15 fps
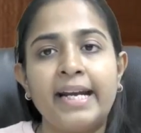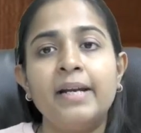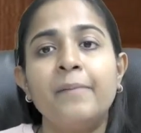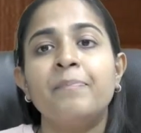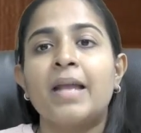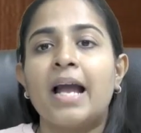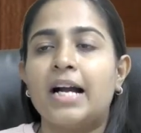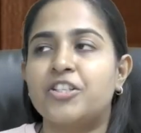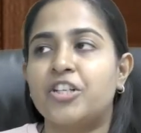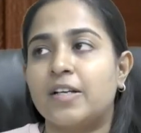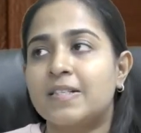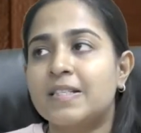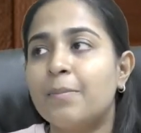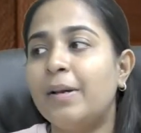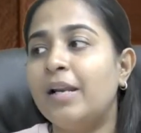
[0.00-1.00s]
Acha,
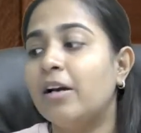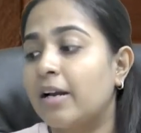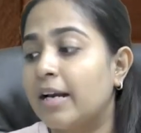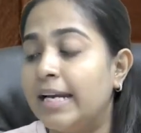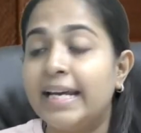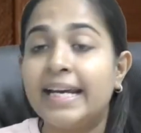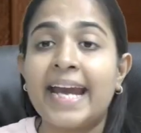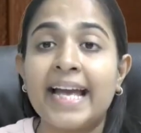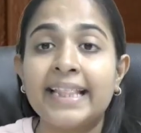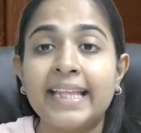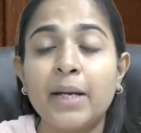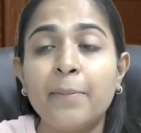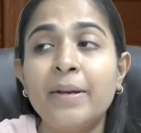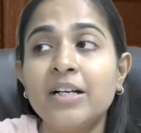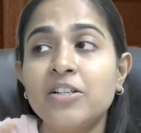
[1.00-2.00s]
similarly, can there be
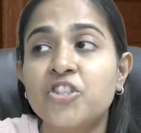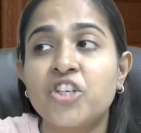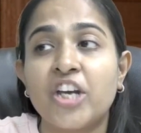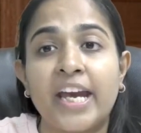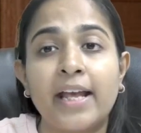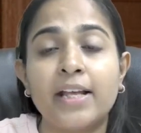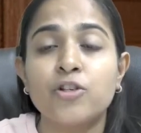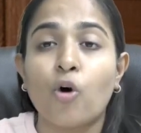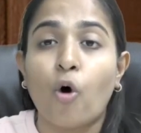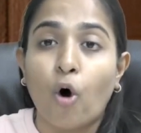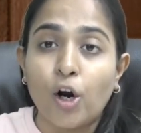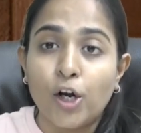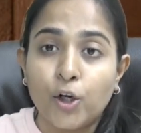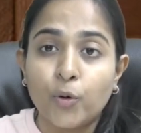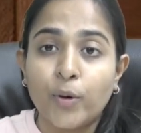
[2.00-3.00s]
a change
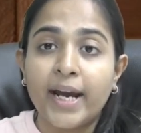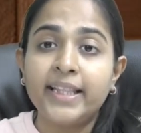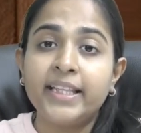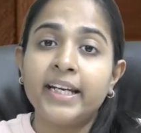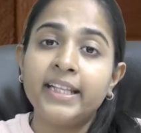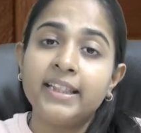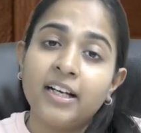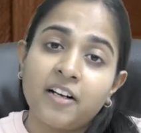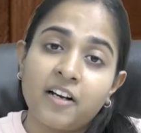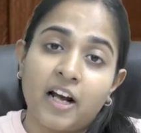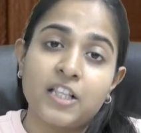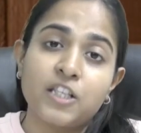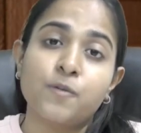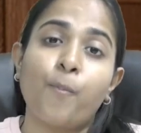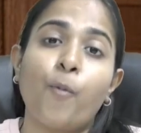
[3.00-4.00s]
altogether in the
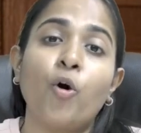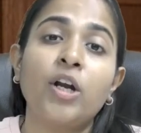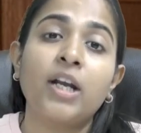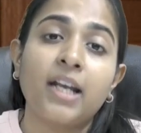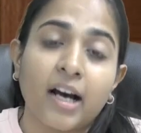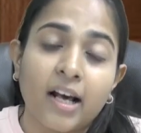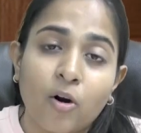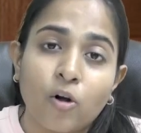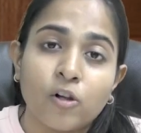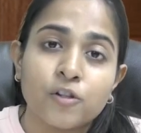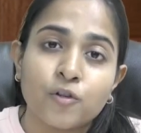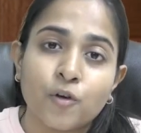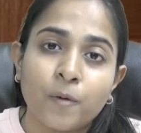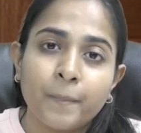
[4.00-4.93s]
transporter also?